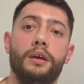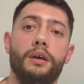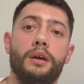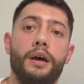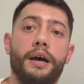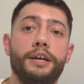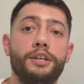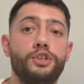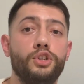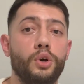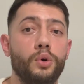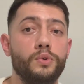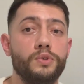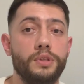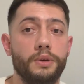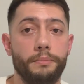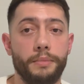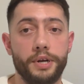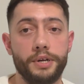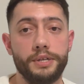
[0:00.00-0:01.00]
I chose
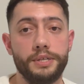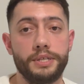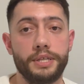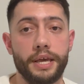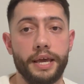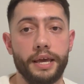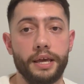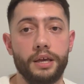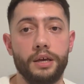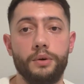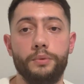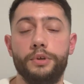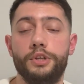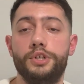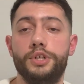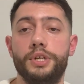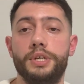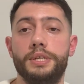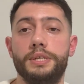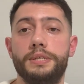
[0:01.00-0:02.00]
the MERN stack,
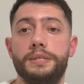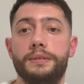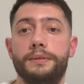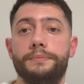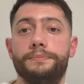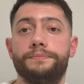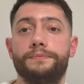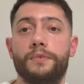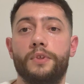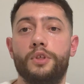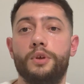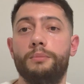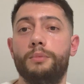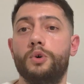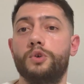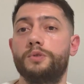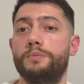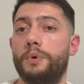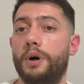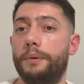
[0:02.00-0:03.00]
which is the
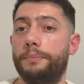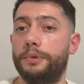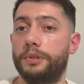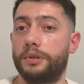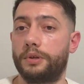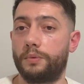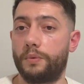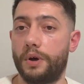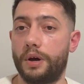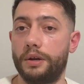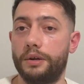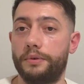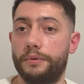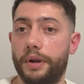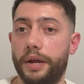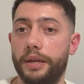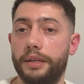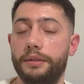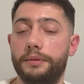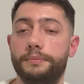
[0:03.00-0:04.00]
most popular one,
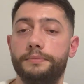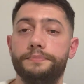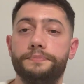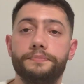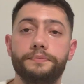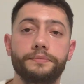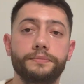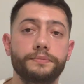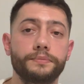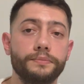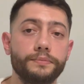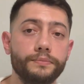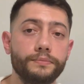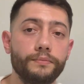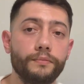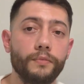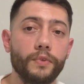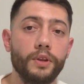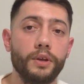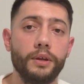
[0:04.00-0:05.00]
right?
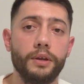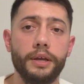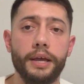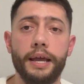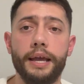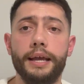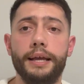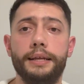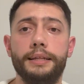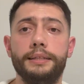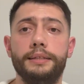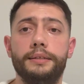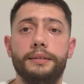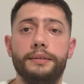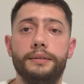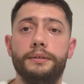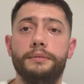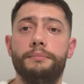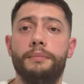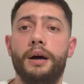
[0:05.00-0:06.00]
And
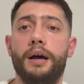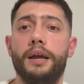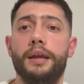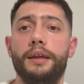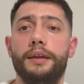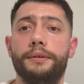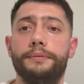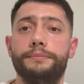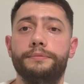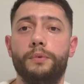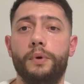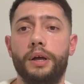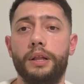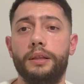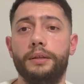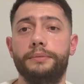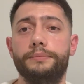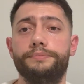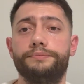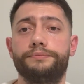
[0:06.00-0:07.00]
my,
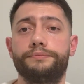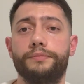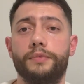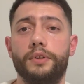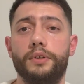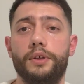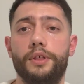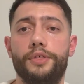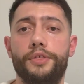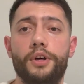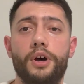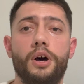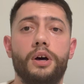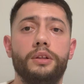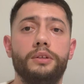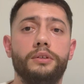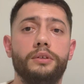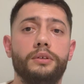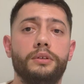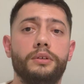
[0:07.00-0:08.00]
well,
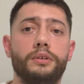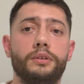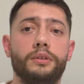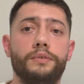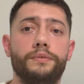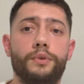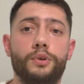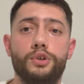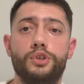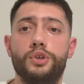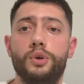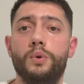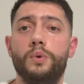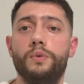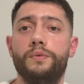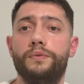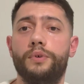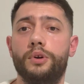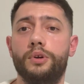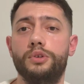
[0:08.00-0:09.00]
thought for
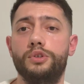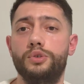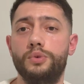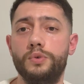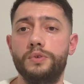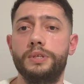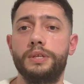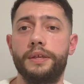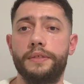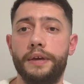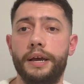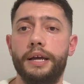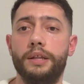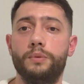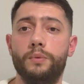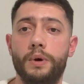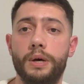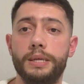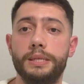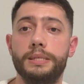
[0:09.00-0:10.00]
choosing that
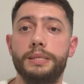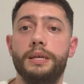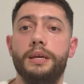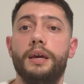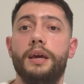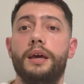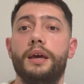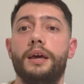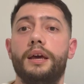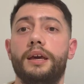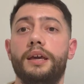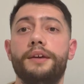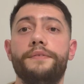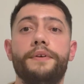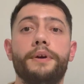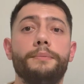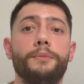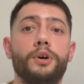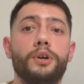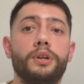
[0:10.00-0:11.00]
was, if
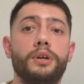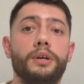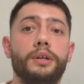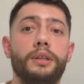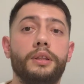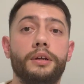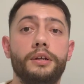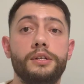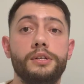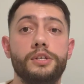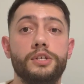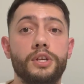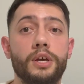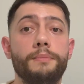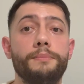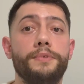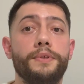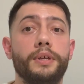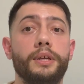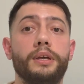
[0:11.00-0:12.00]
I'm gonna learn
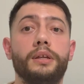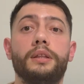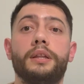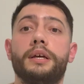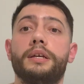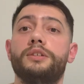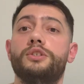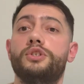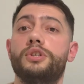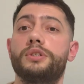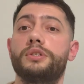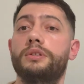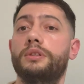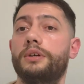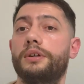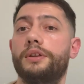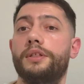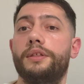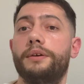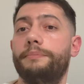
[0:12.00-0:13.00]
something, let's just
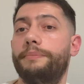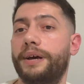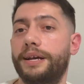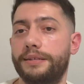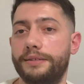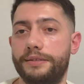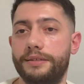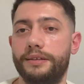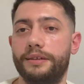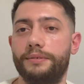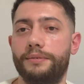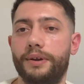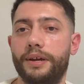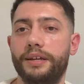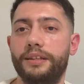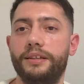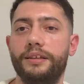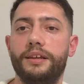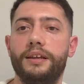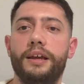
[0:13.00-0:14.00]
learn the best thing,
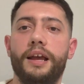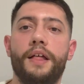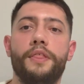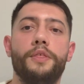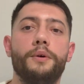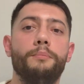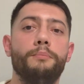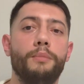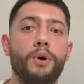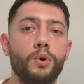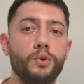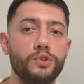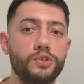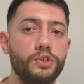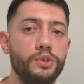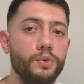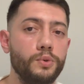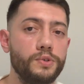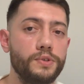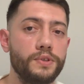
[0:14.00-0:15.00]
right? And the most
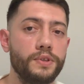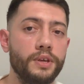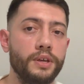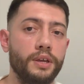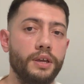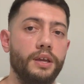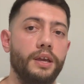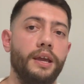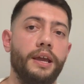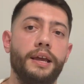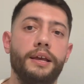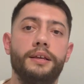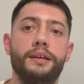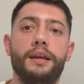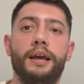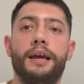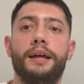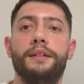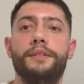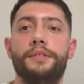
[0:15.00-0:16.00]
used thing
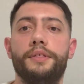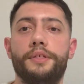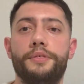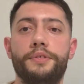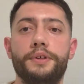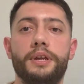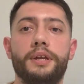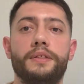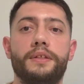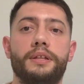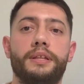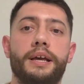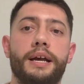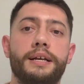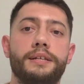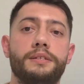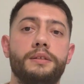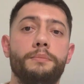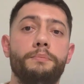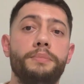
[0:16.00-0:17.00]
and the thing that
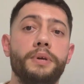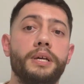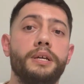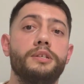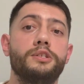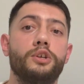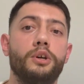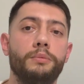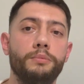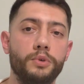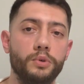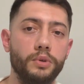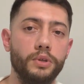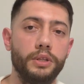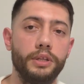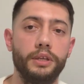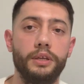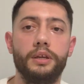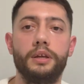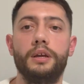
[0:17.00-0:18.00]
has the biggest
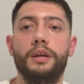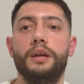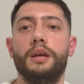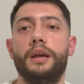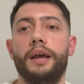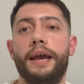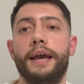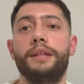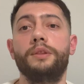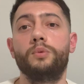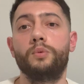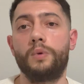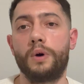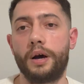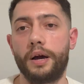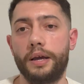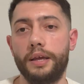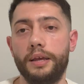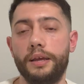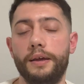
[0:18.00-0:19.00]
community. And
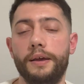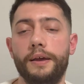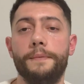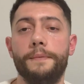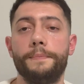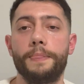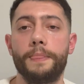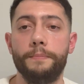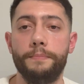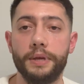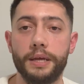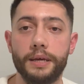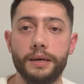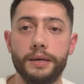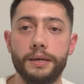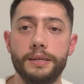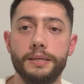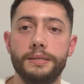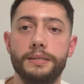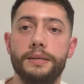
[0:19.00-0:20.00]
why?
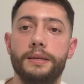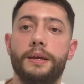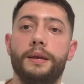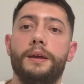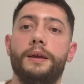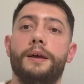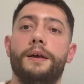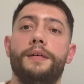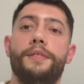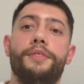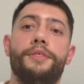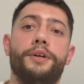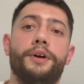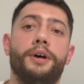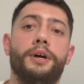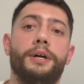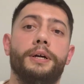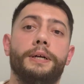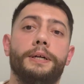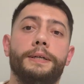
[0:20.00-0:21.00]
Because
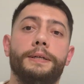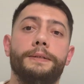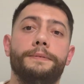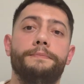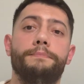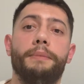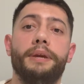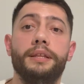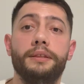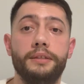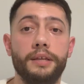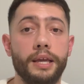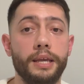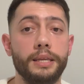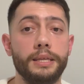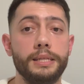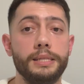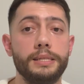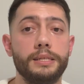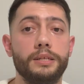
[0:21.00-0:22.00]
the
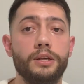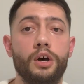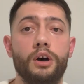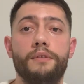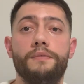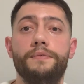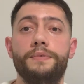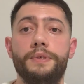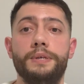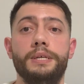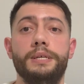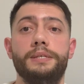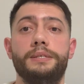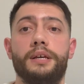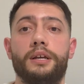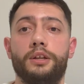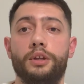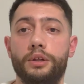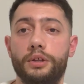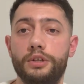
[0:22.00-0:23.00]
maintenance of these
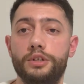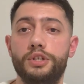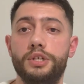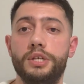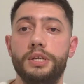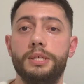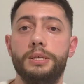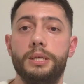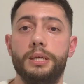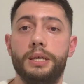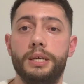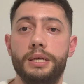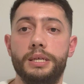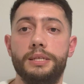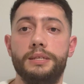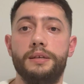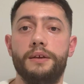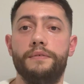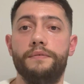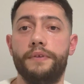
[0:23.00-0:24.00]
technologies
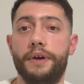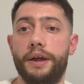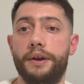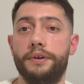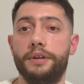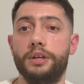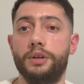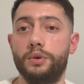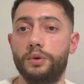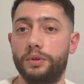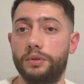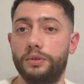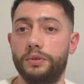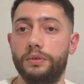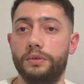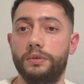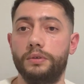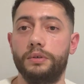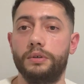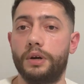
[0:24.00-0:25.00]
is very good,
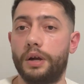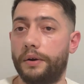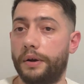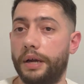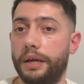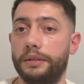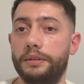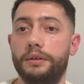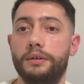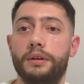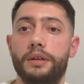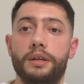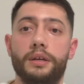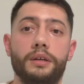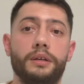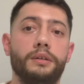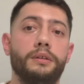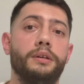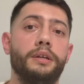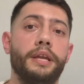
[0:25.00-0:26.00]
all right?
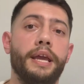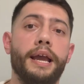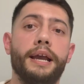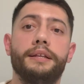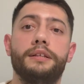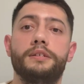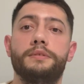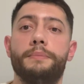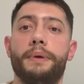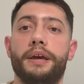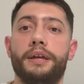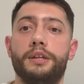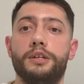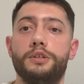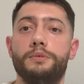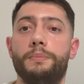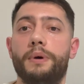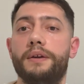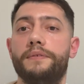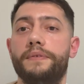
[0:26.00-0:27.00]
React is
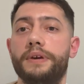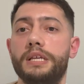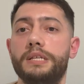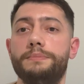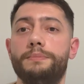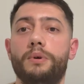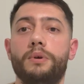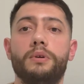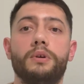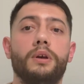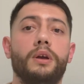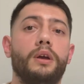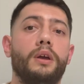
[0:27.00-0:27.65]
managed by Facebook,